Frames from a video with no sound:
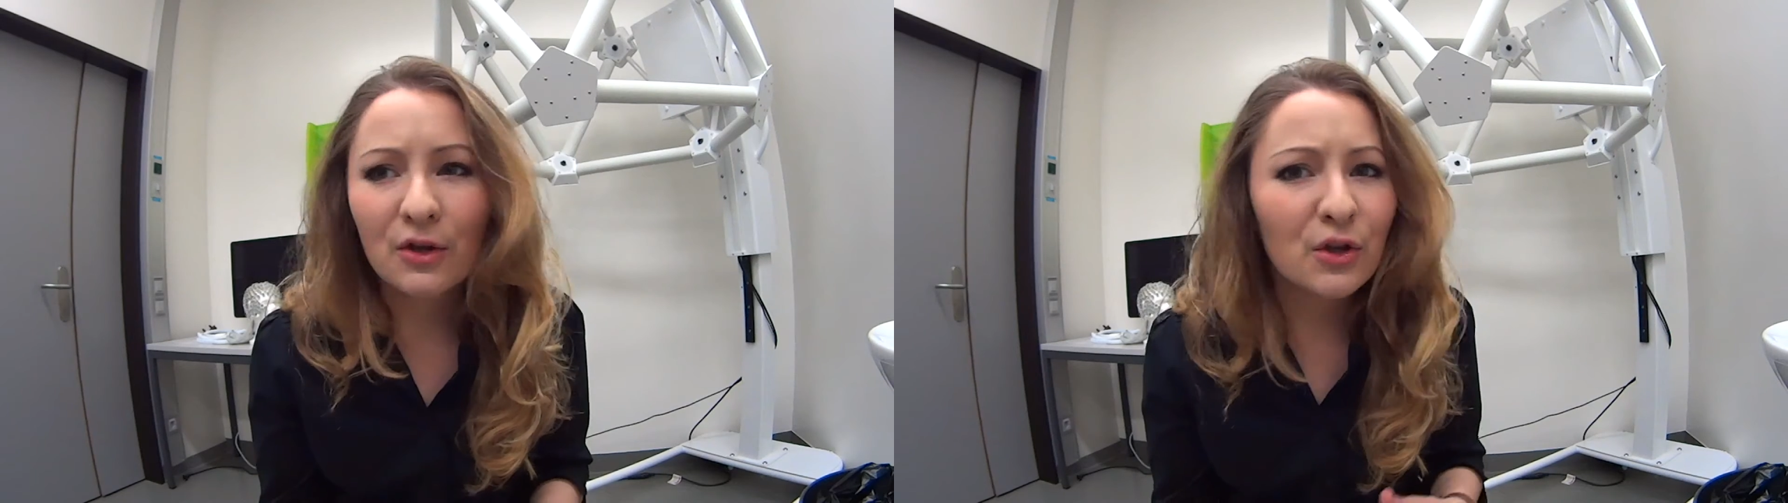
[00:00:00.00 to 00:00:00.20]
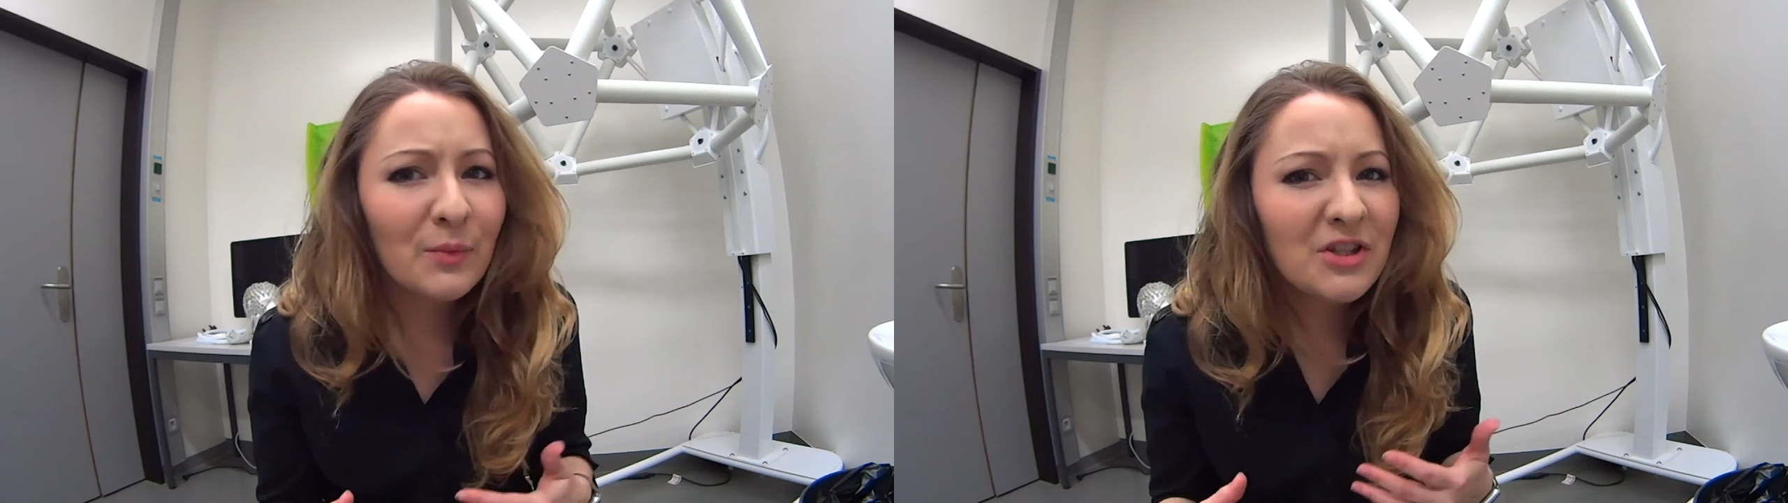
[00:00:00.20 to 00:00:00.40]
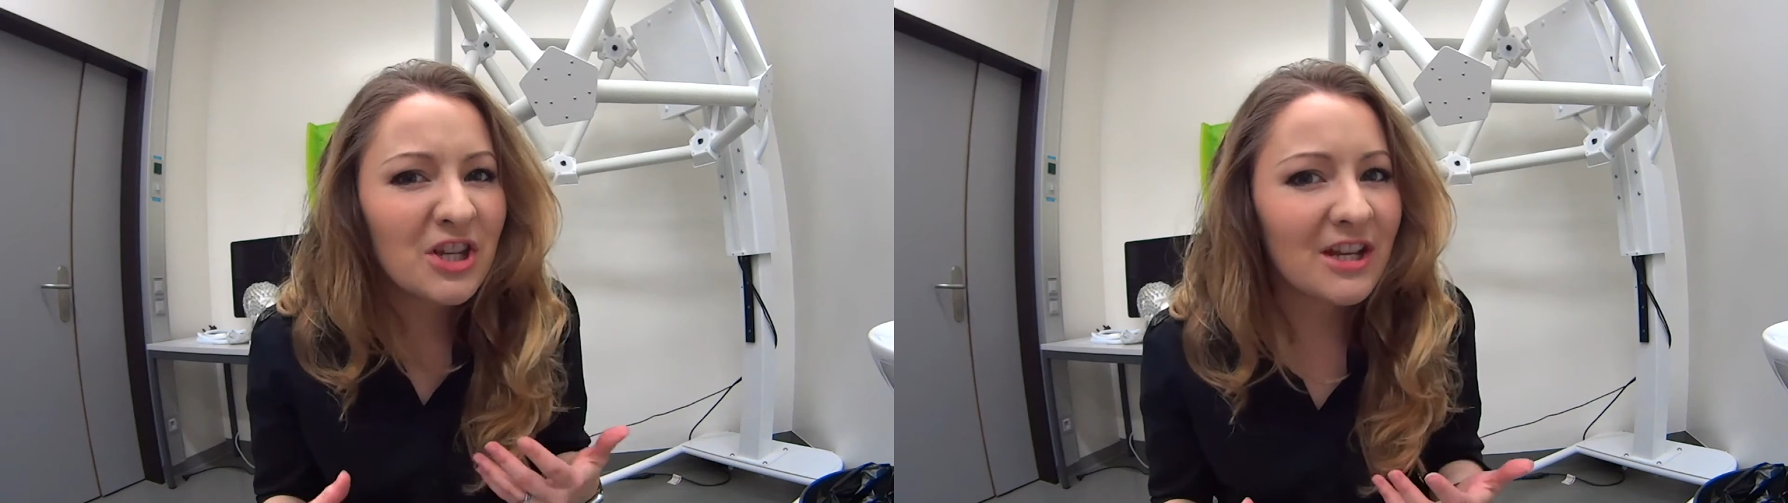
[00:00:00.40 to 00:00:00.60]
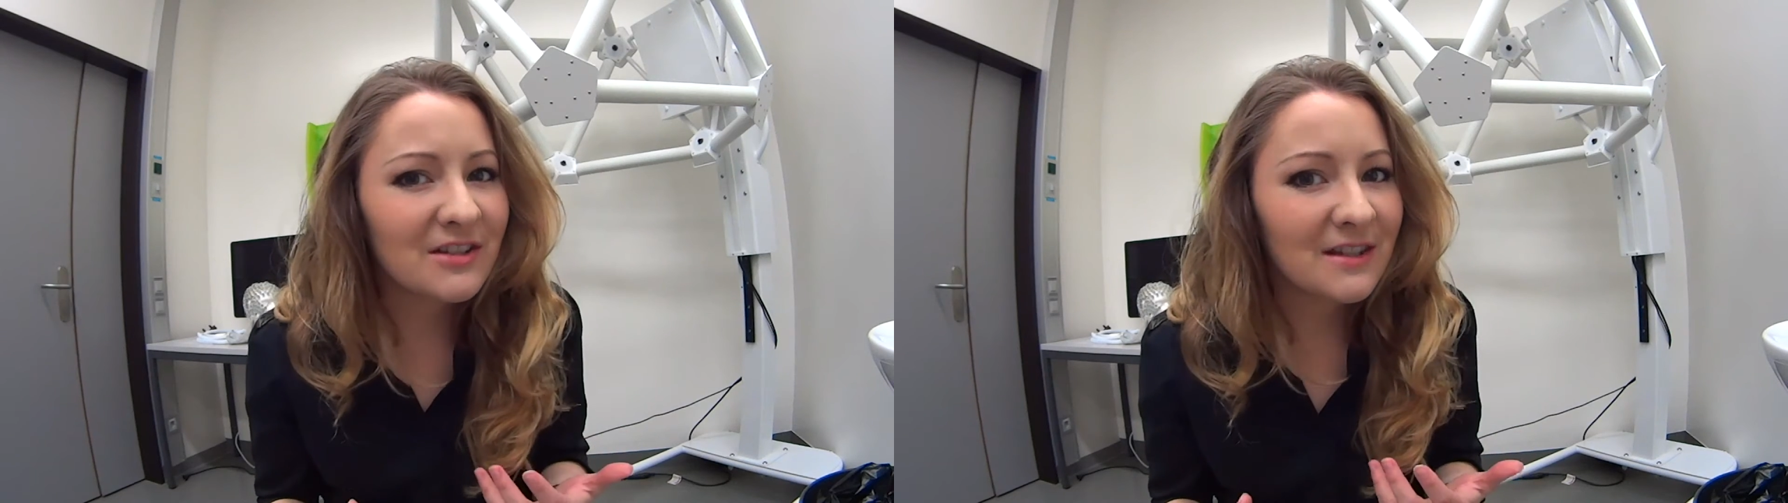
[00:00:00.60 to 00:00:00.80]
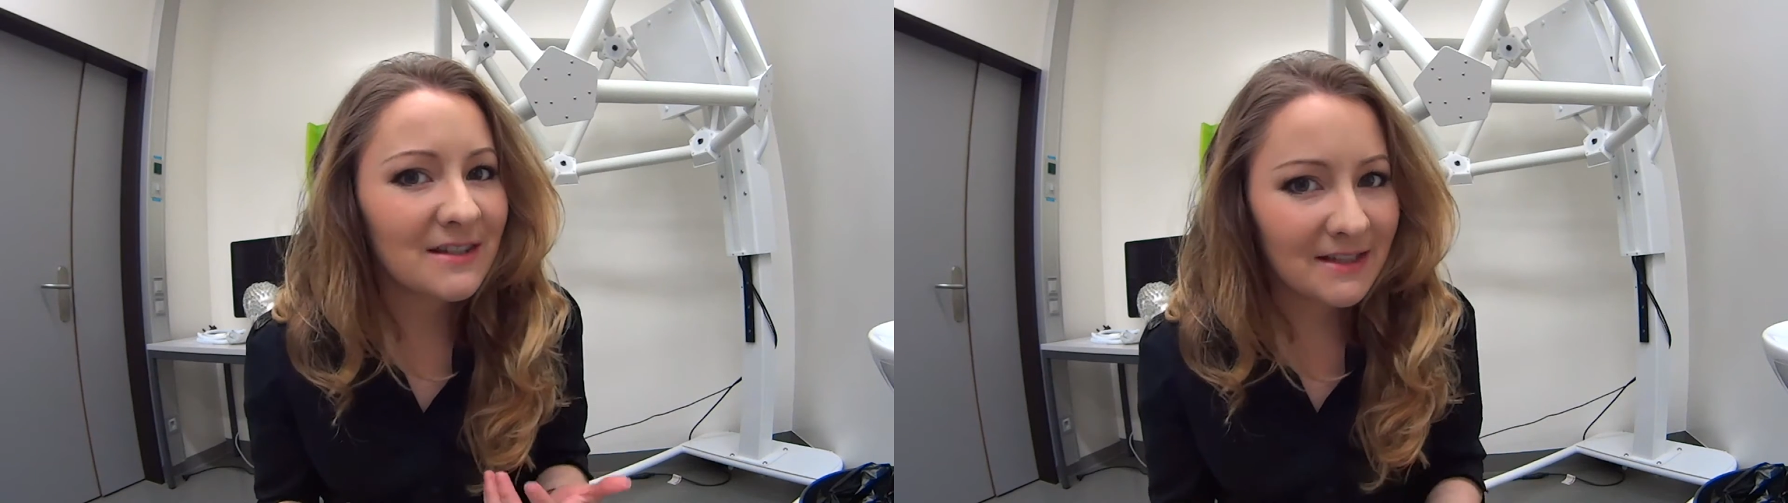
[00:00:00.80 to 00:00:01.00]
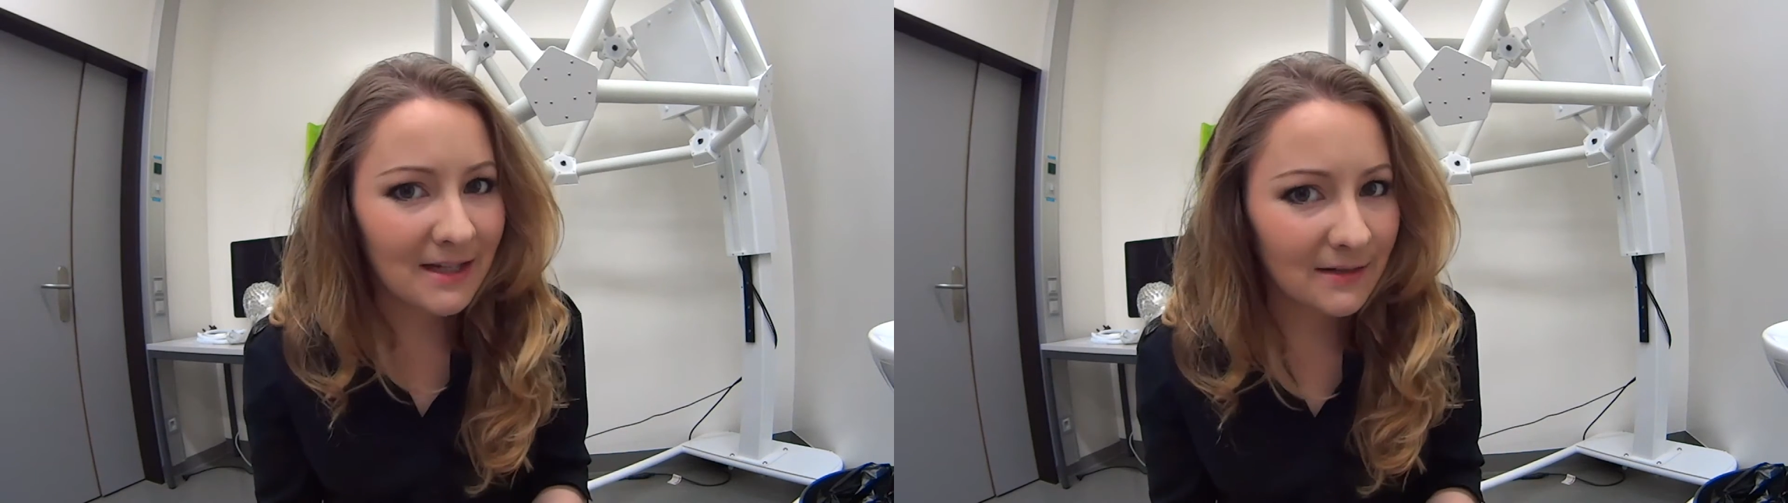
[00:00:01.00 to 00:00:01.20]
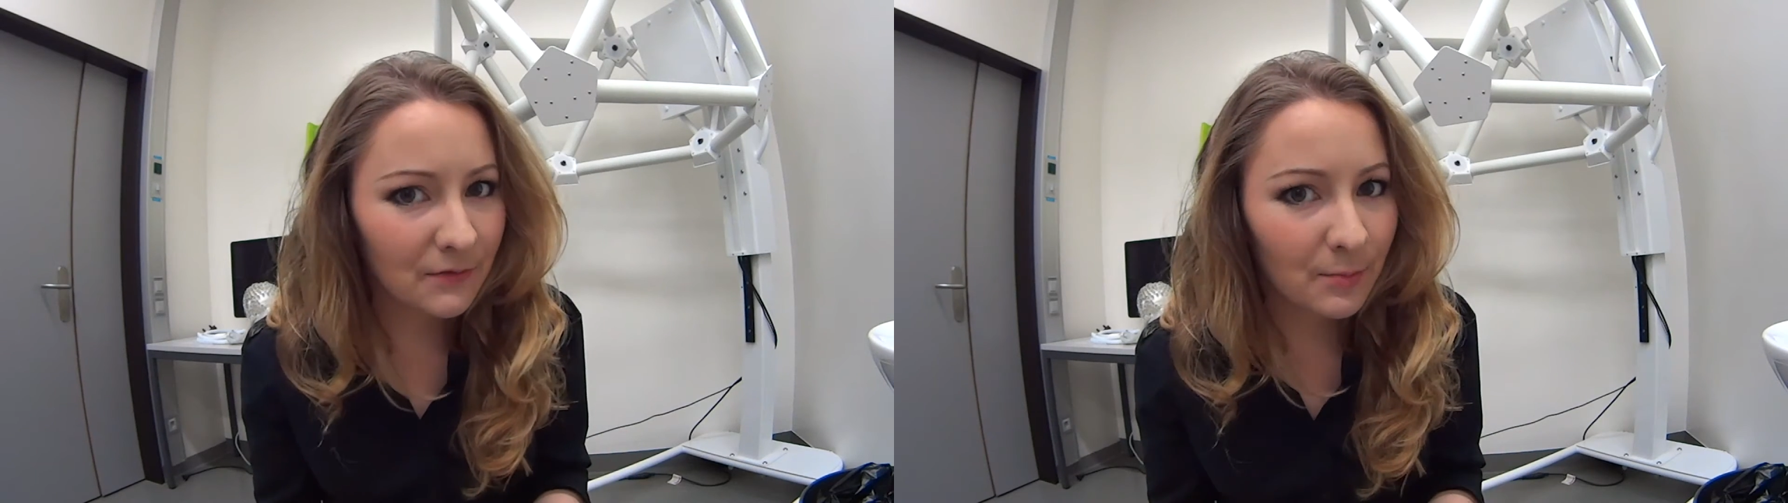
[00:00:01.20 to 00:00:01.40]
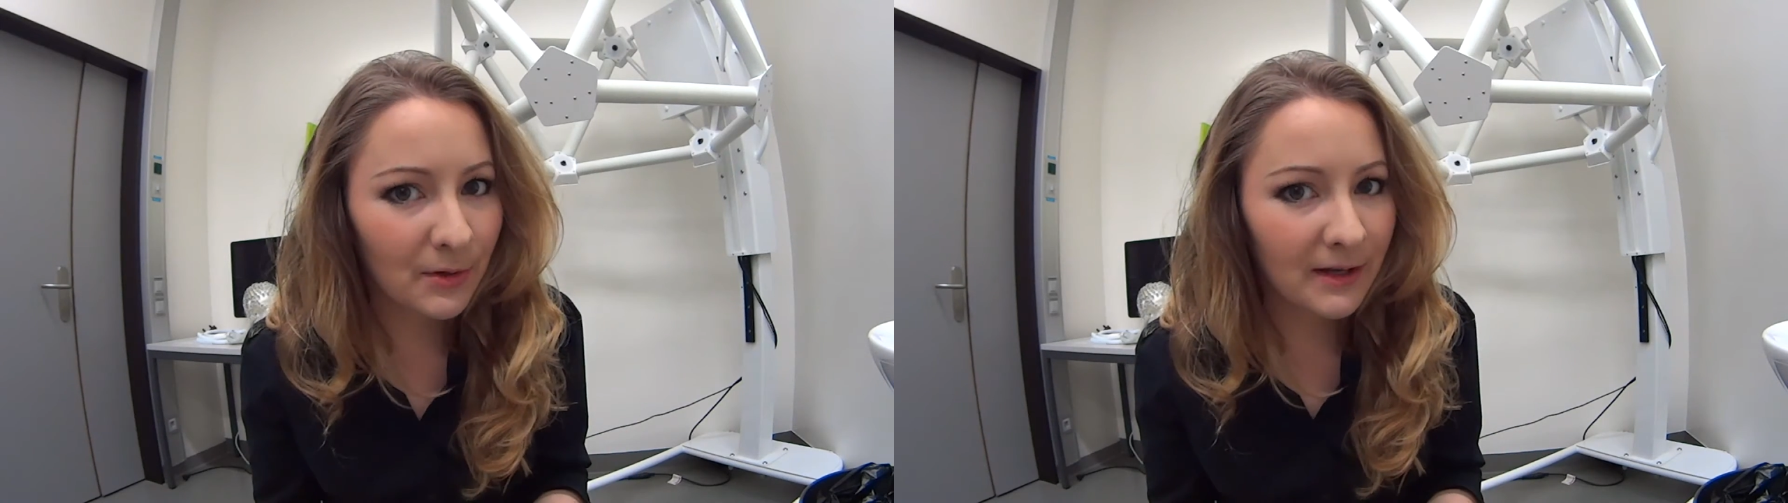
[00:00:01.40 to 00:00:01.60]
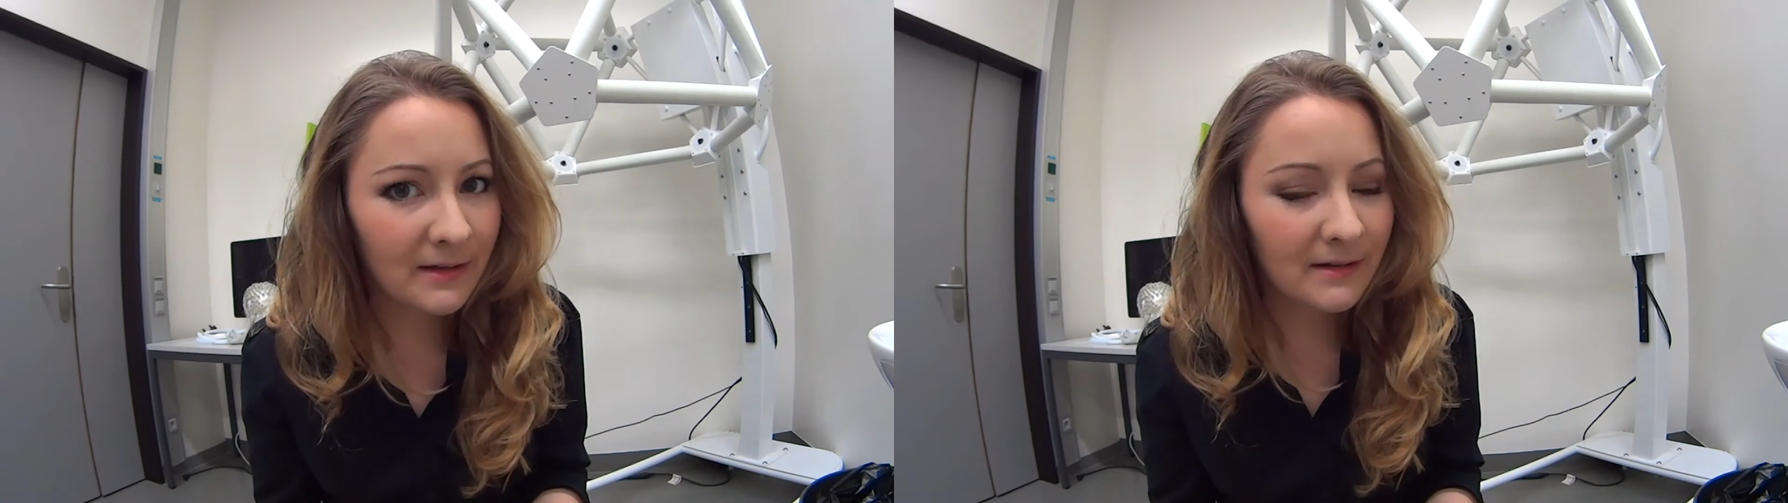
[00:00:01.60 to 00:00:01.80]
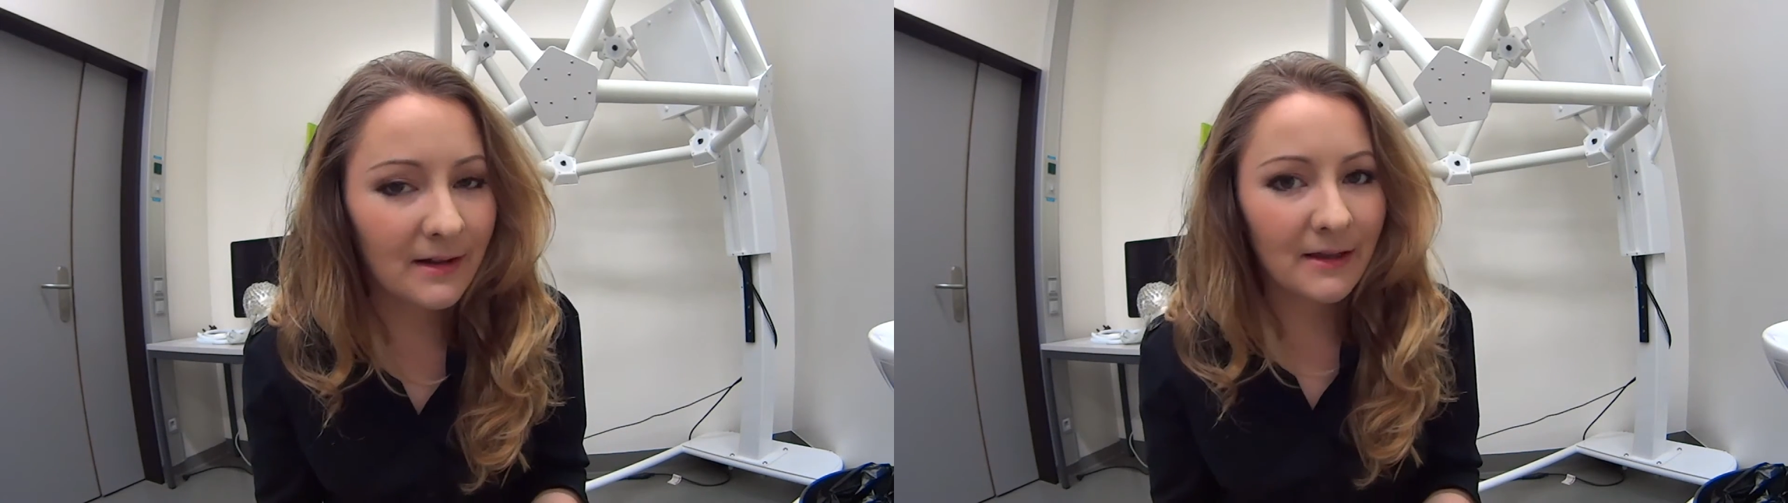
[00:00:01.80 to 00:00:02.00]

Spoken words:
could we change the state of the brain